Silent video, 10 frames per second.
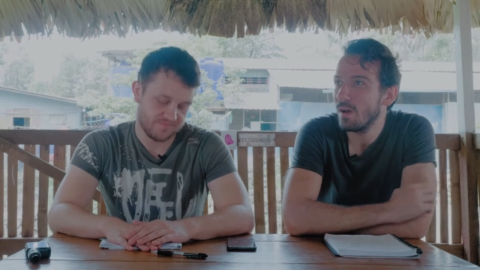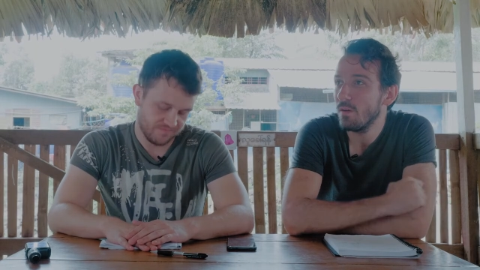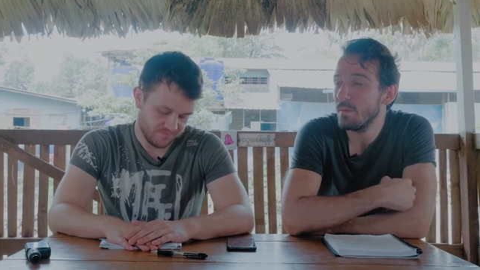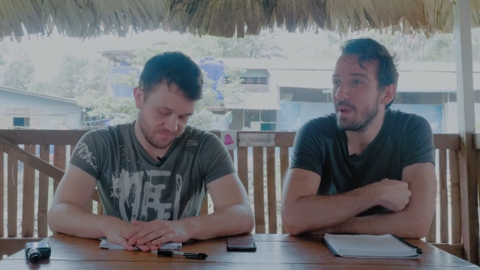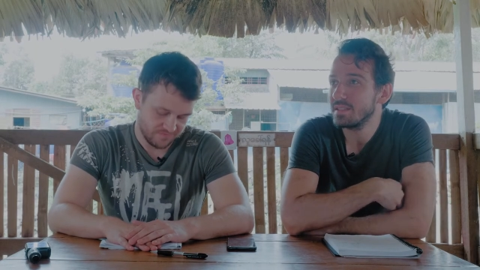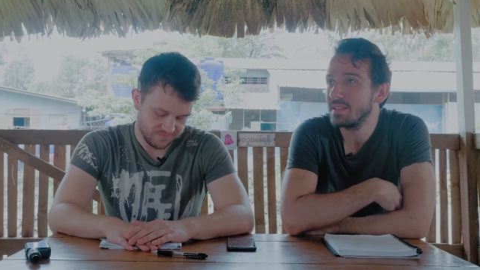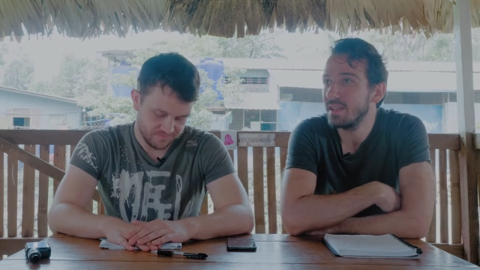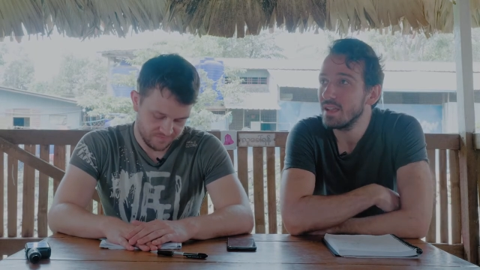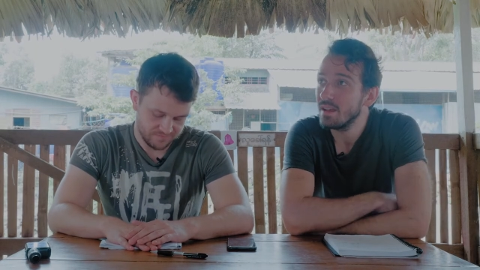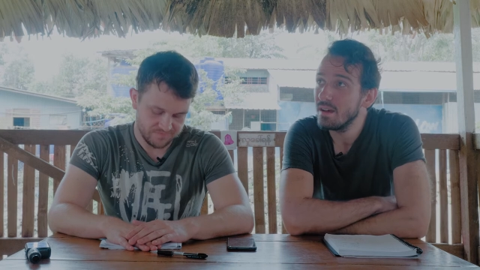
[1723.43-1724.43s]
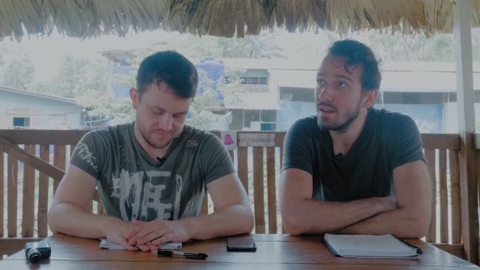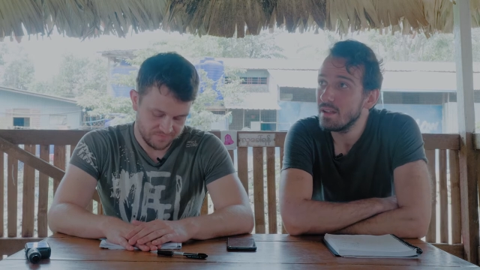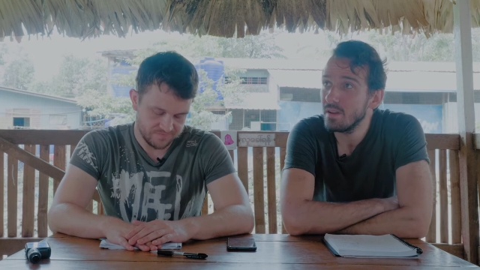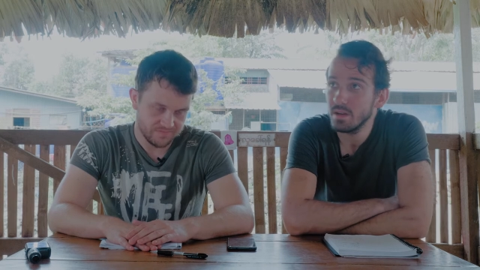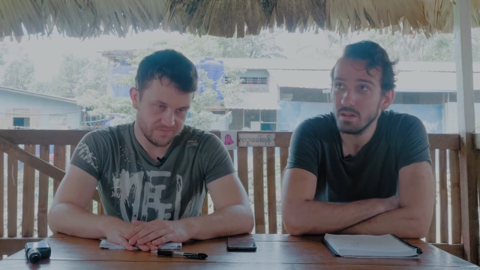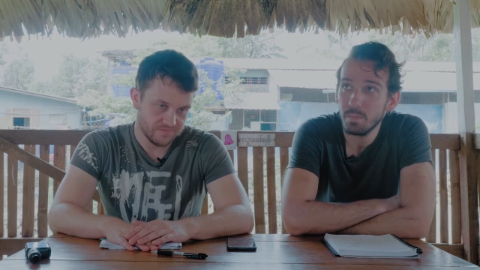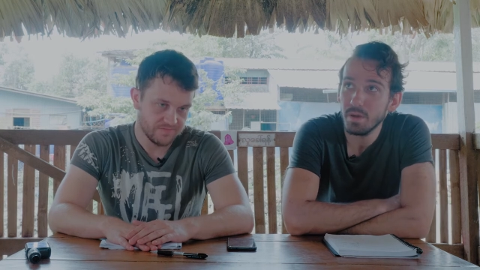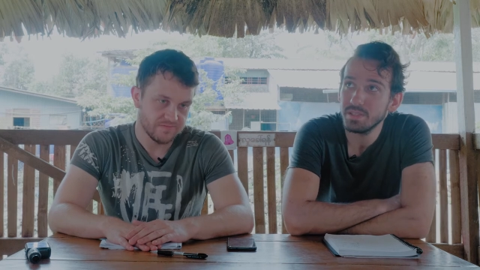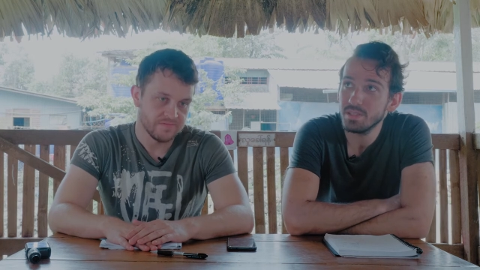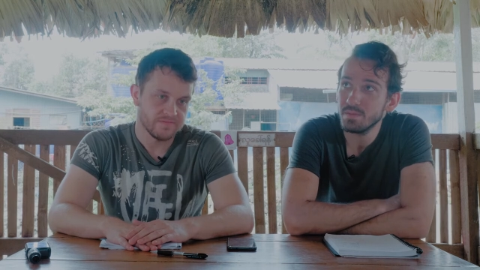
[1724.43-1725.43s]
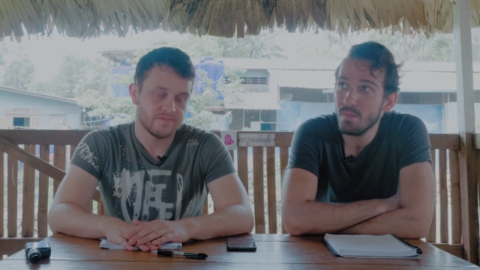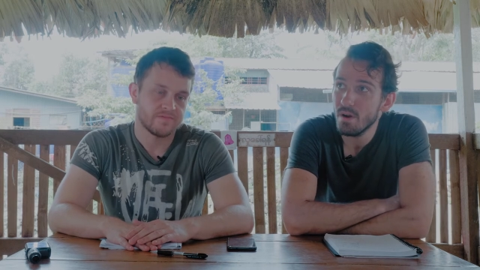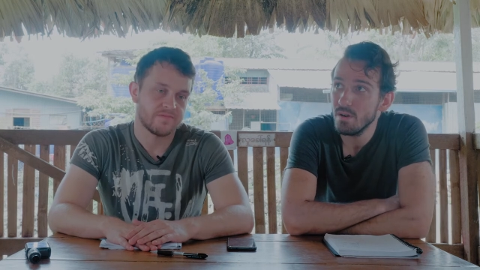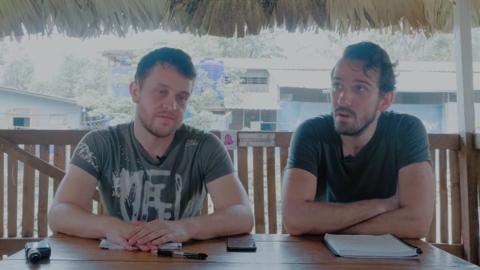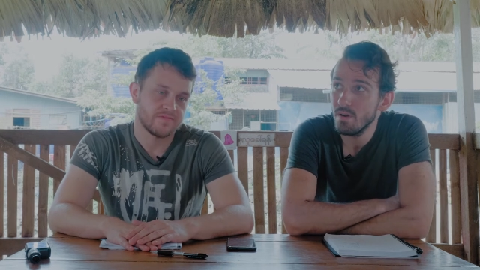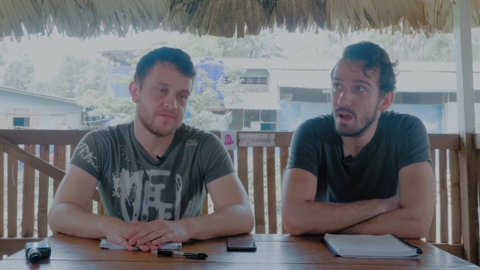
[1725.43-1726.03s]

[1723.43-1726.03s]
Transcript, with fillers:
Speaker 1: Well, we're back to Yangon on the early bus tomorrow.